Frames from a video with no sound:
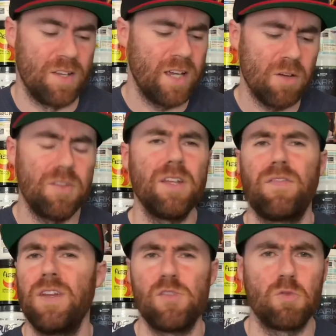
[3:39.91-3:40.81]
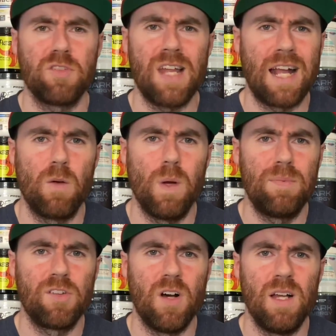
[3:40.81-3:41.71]
You go to the official Stacker
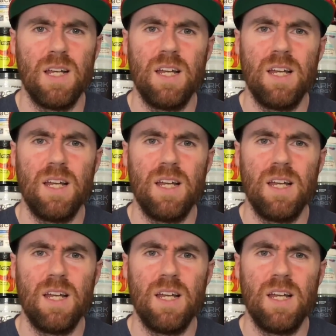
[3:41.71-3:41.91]
website,